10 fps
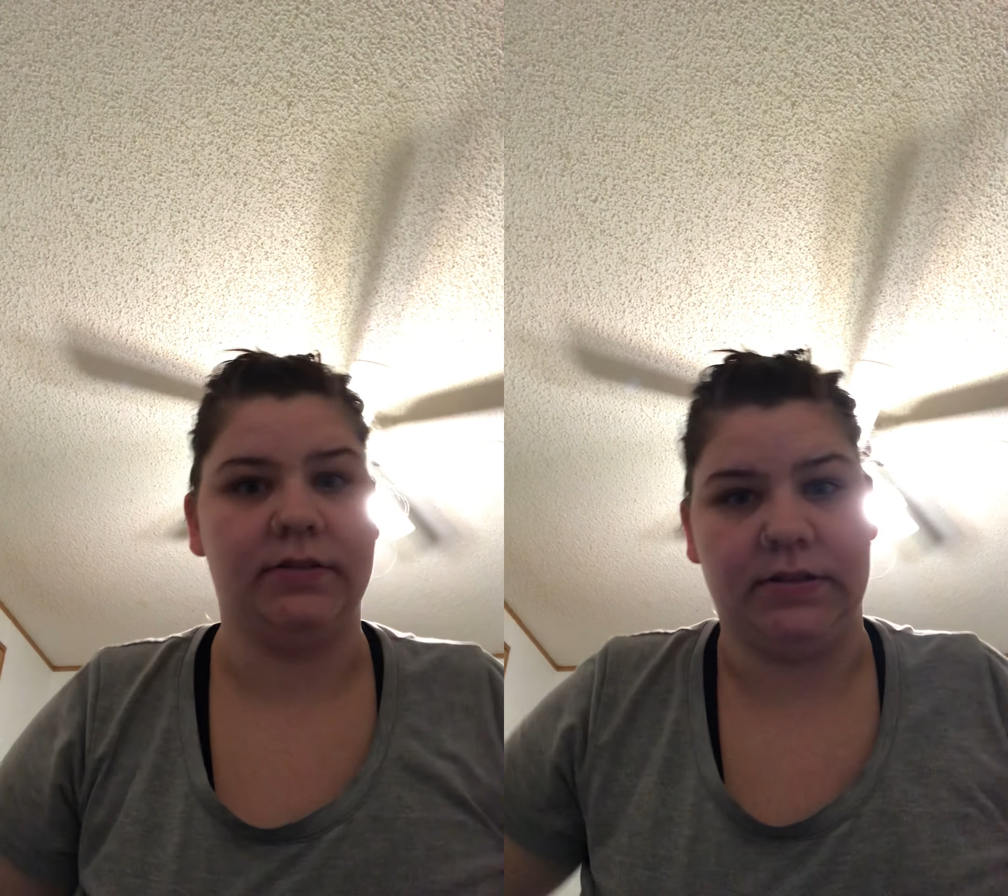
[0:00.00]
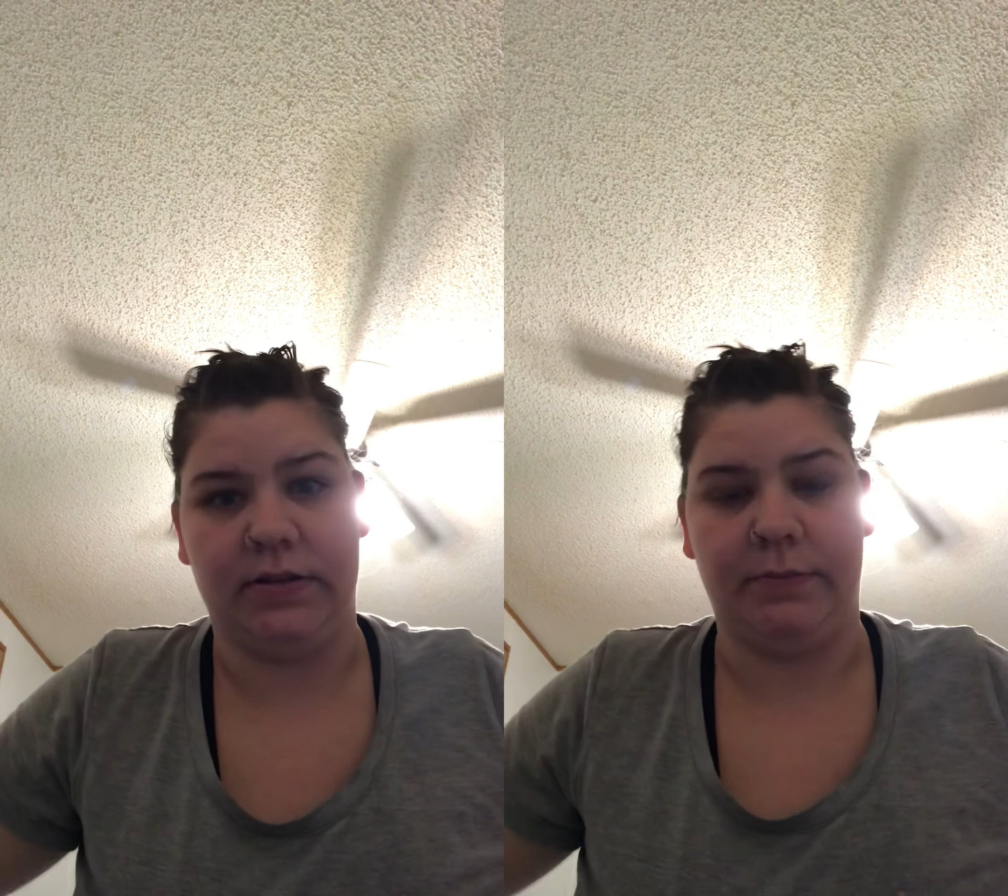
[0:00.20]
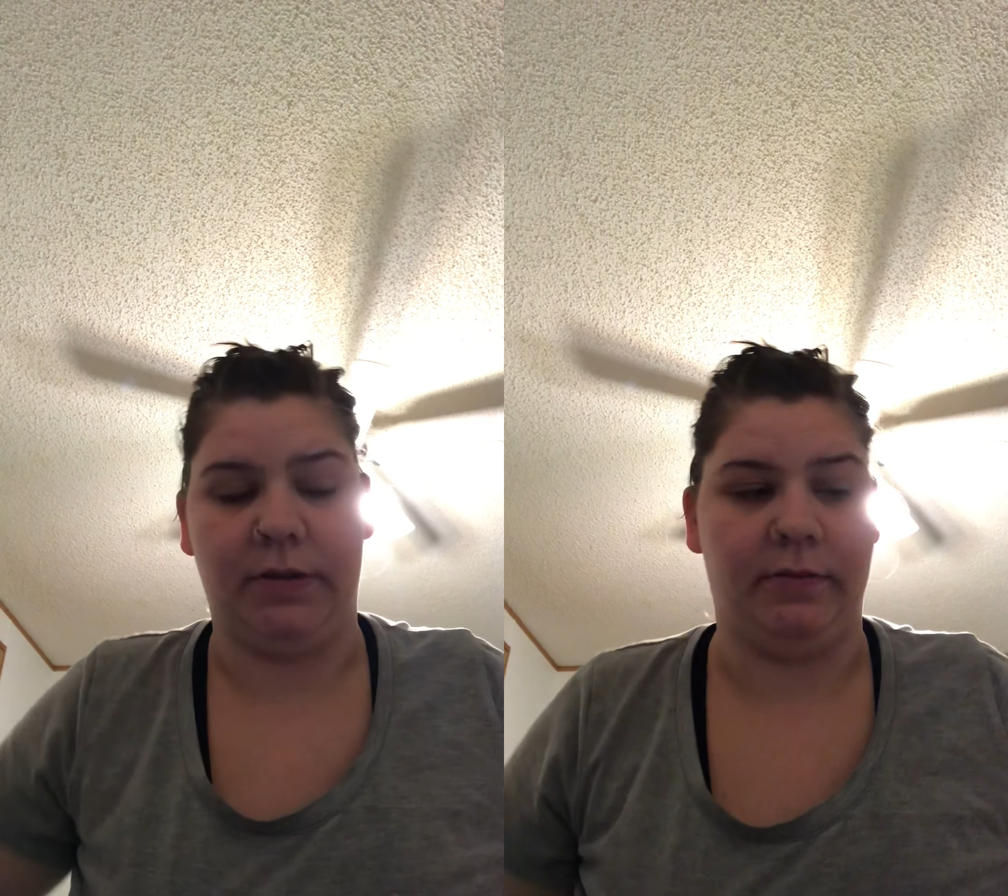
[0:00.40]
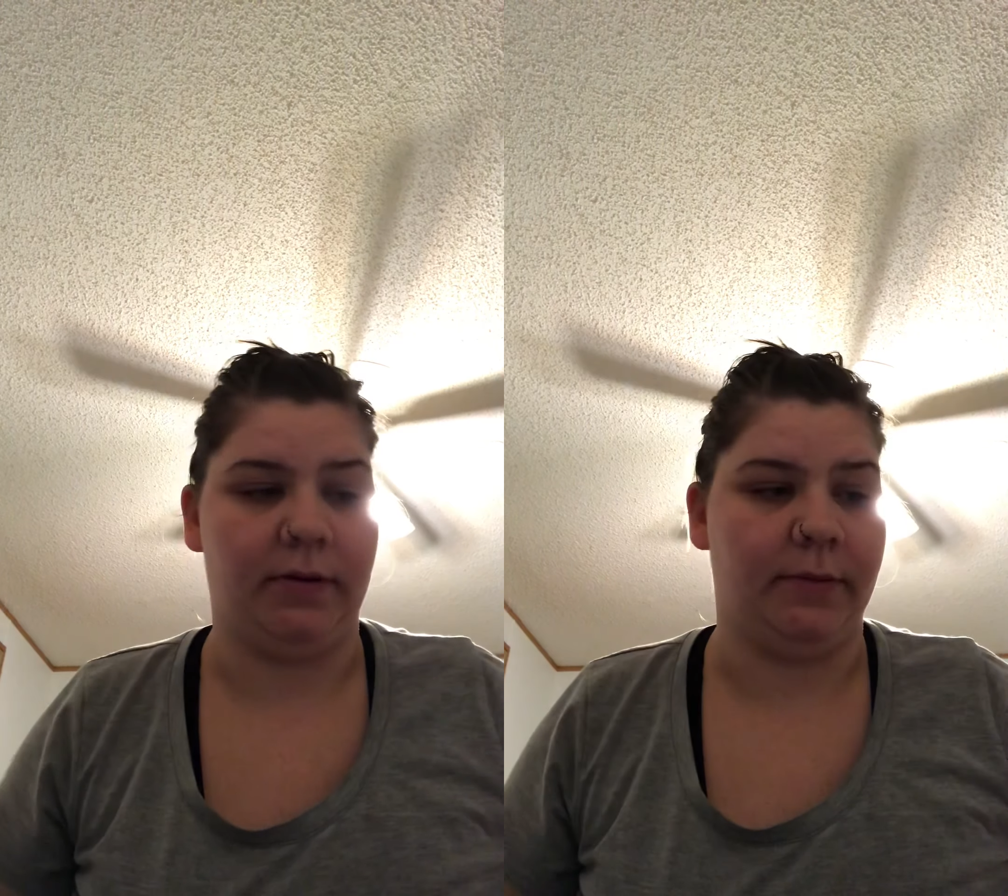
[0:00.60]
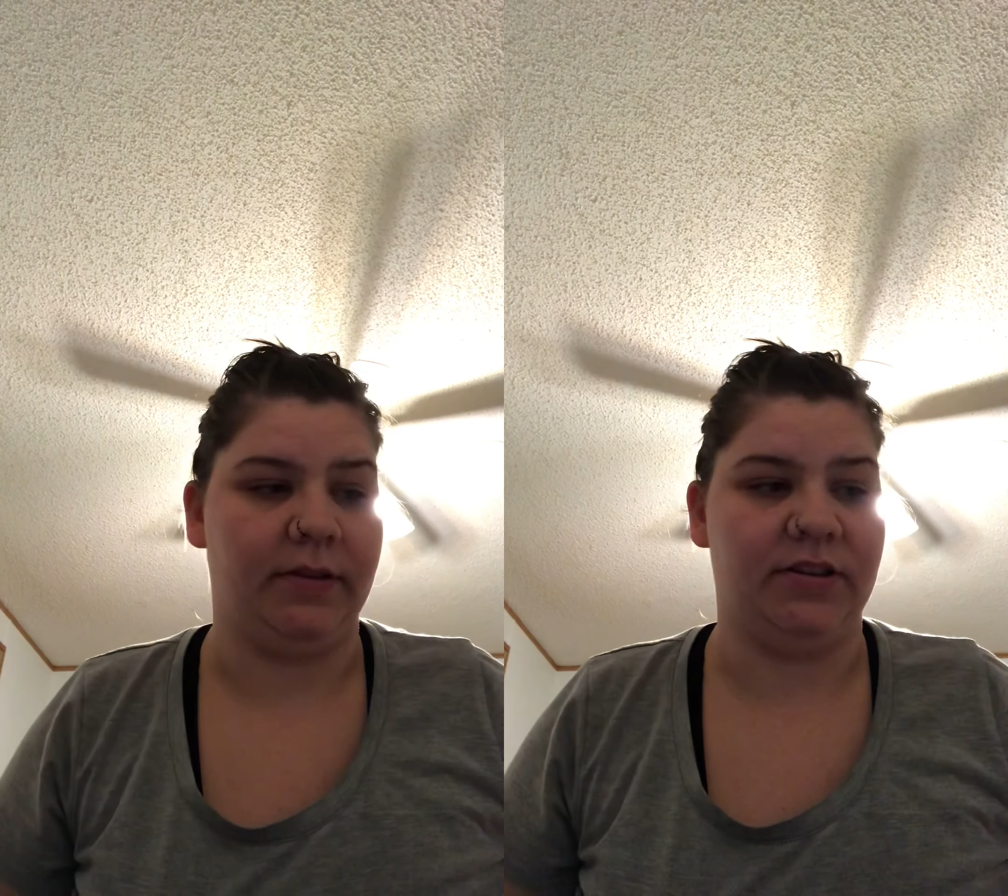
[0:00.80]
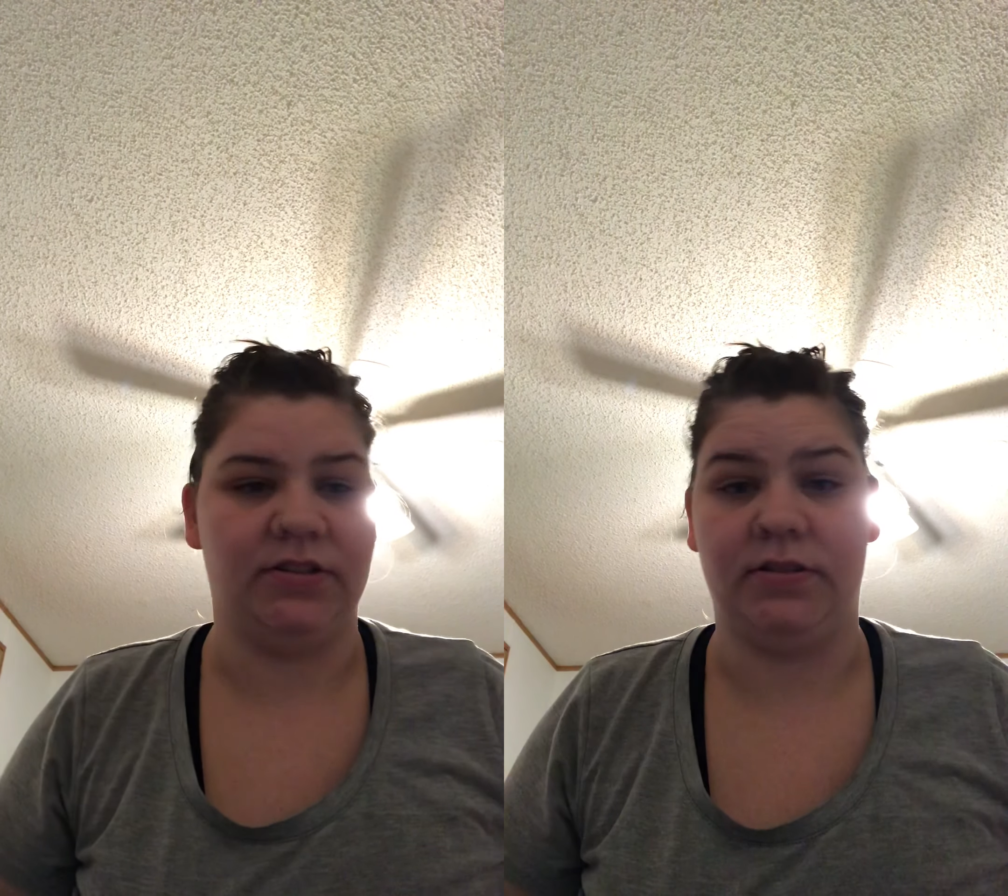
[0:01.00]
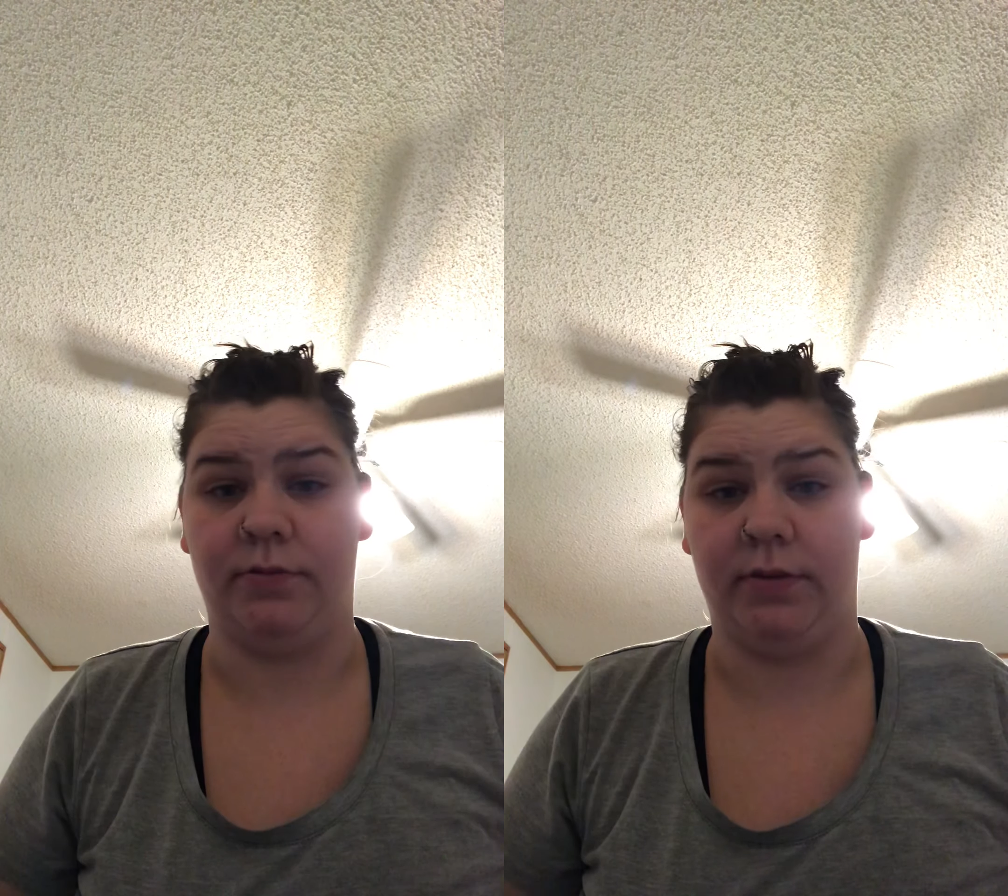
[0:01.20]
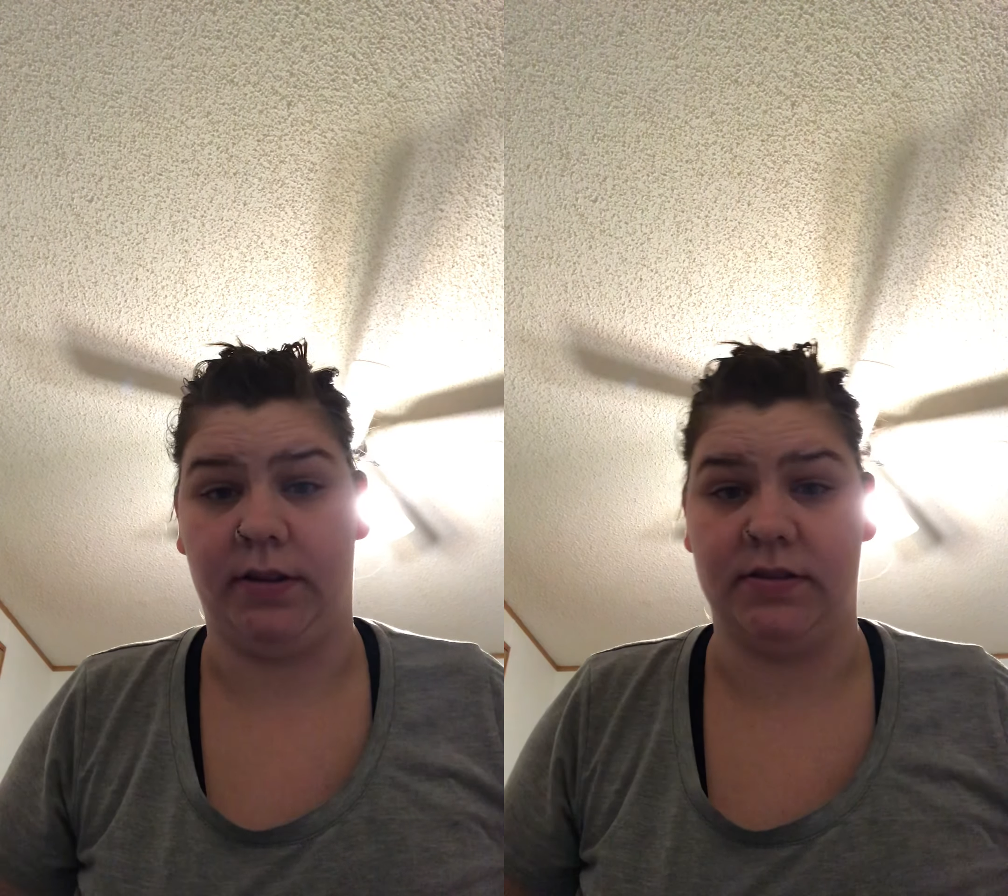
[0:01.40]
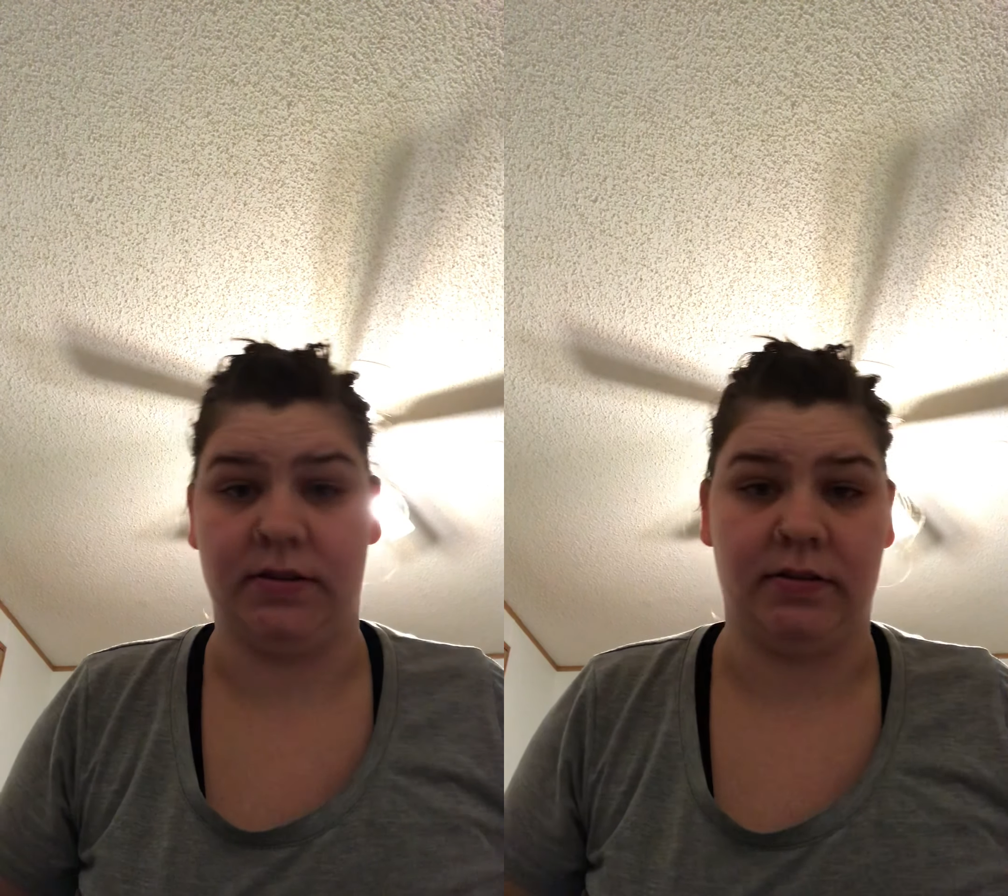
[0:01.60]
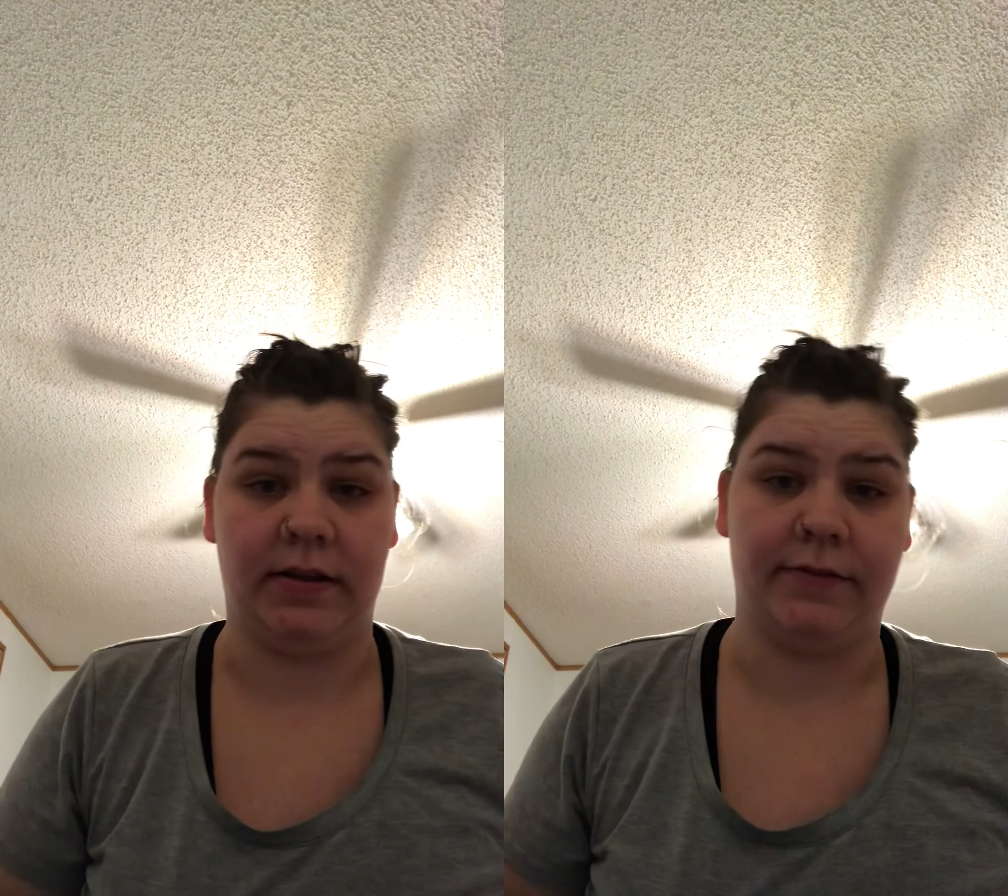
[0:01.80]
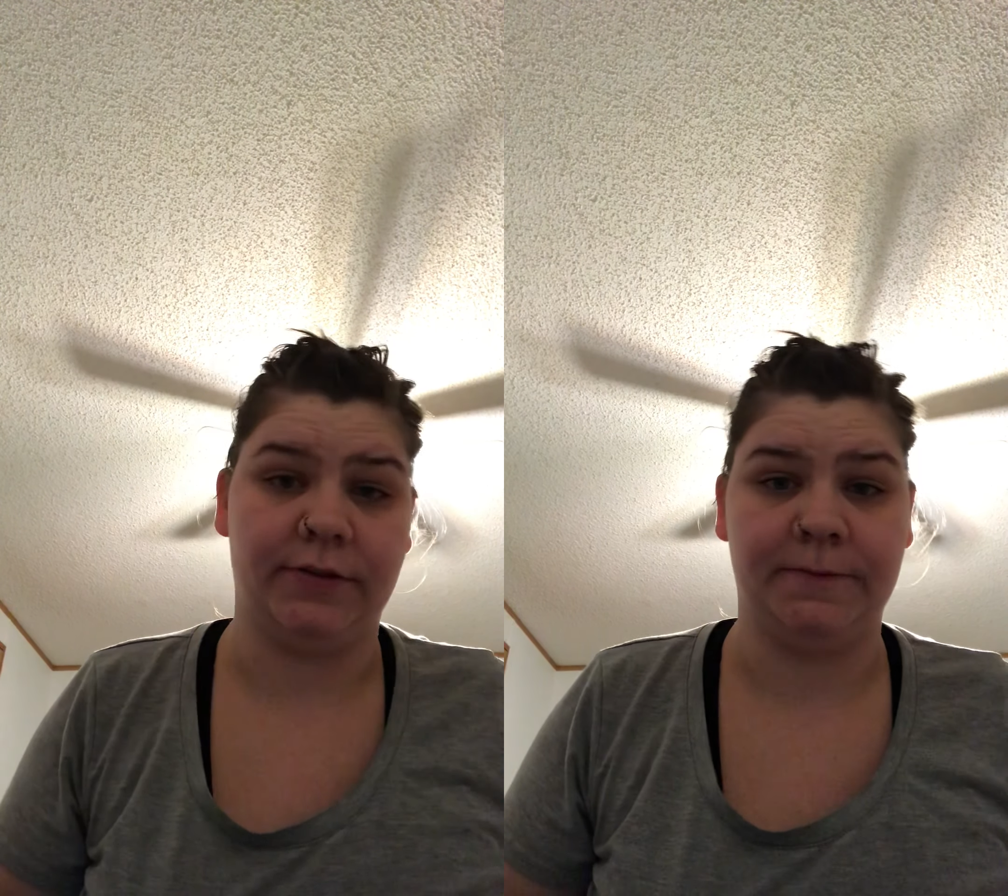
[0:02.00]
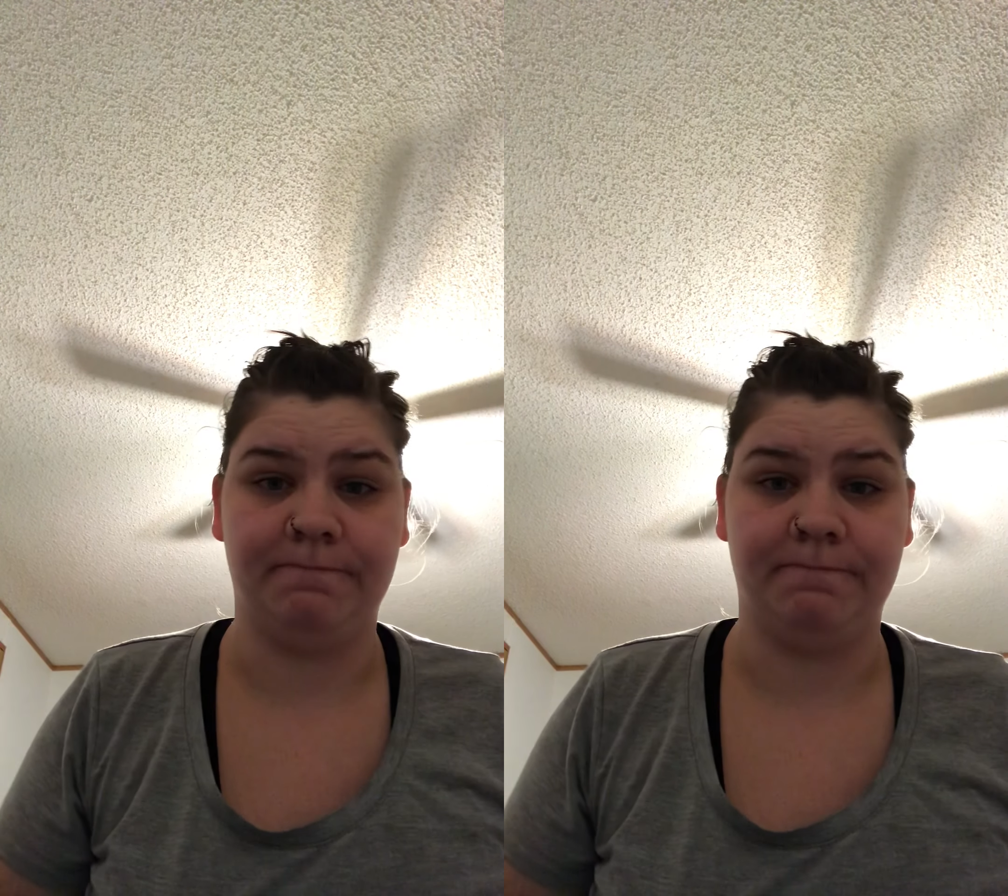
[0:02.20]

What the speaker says: So I mean, maybe they just didn't realize until after.